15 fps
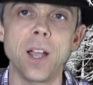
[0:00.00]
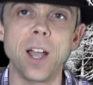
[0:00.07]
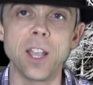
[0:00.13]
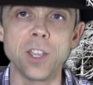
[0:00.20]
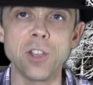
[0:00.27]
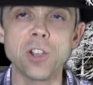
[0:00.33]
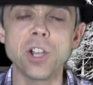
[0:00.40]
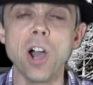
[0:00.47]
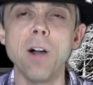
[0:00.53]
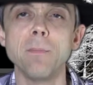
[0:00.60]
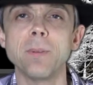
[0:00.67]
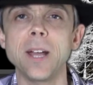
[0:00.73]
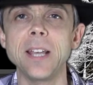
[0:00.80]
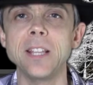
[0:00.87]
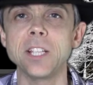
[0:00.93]
You can't
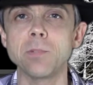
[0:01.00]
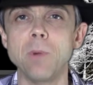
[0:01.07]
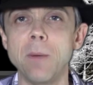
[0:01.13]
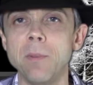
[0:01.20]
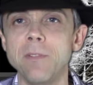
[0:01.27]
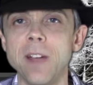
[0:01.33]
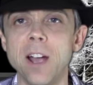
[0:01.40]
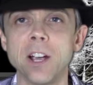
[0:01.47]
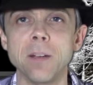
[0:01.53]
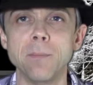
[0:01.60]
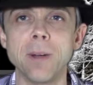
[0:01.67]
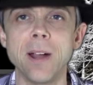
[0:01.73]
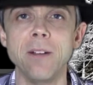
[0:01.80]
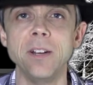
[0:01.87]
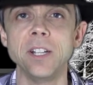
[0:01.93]
play this one without
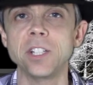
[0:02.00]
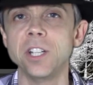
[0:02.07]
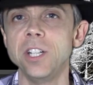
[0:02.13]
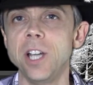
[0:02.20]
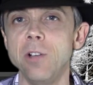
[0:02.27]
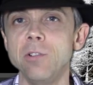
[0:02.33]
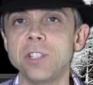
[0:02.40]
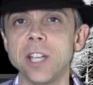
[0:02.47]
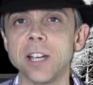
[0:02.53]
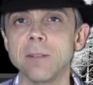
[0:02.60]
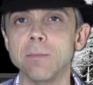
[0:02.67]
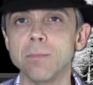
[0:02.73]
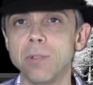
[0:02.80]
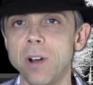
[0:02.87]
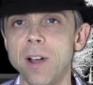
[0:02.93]
comparing it to No
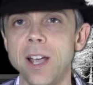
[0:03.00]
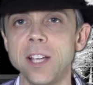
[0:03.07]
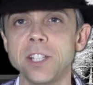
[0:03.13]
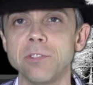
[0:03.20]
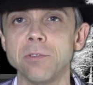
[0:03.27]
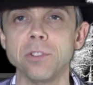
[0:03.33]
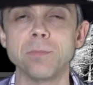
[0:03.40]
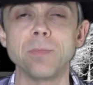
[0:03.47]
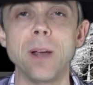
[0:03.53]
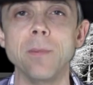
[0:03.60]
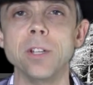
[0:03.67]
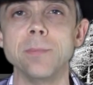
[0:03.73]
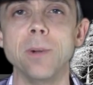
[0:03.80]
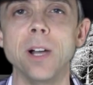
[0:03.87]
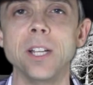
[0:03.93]
Second Prize. It was
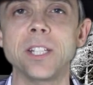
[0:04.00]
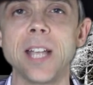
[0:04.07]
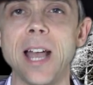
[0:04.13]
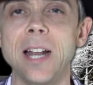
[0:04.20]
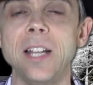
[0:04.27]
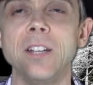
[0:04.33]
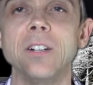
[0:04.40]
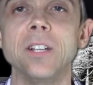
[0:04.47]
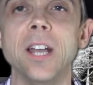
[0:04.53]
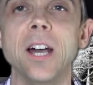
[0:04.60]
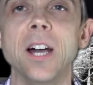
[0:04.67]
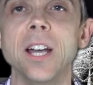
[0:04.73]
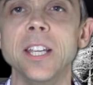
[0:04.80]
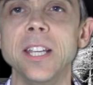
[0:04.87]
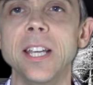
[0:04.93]
published by Talion
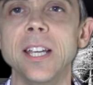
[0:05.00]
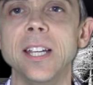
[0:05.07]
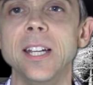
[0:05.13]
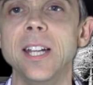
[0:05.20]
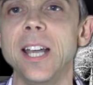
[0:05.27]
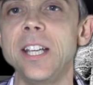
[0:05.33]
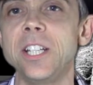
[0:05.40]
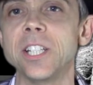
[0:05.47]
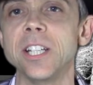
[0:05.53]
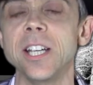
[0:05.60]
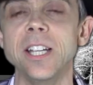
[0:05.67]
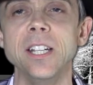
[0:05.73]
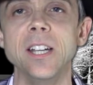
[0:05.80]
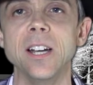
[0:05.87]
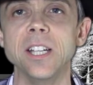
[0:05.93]
a year later
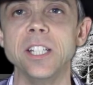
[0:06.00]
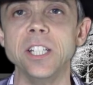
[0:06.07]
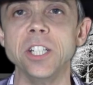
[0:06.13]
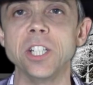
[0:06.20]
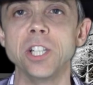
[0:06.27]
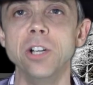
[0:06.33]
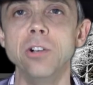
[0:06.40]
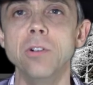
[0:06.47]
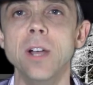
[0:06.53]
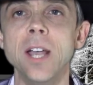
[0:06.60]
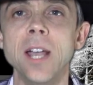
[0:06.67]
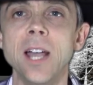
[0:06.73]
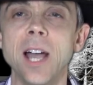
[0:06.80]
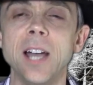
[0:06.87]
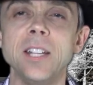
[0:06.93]
in '92,
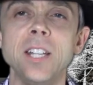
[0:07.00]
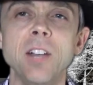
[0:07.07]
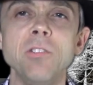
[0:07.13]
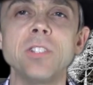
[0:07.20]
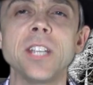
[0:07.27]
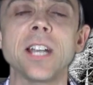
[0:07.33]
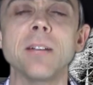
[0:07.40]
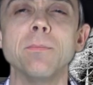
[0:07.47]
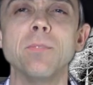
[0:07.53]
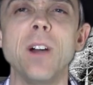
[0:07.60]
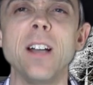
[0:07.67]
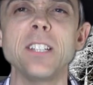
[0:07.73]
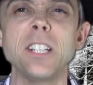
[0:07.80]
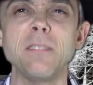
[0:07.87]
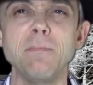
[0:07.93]
and No Second
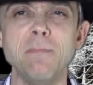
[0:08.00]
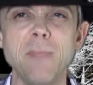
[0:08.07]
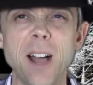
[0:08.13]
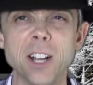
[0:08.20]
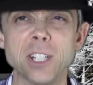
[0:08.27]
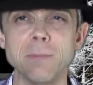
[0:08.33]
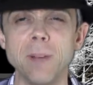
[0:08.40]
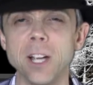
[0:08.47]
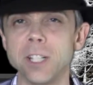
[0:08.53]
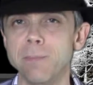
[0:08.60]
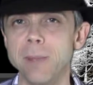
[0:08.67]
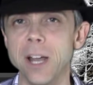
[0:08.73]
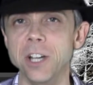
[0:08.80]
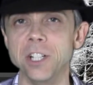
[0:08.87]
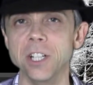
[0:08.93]
Prize is much
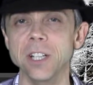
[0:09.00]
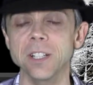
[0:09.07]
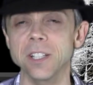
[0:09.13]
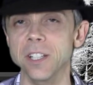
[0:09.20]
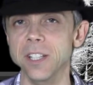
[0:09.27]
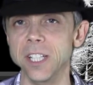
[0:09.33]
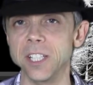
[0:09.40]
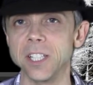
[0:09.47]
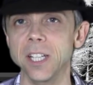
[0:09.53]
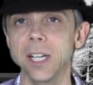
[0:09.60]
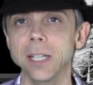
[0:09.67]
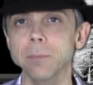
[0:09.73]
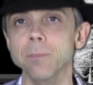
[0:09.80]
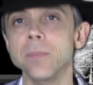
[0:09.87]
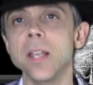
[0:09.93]
better than this game.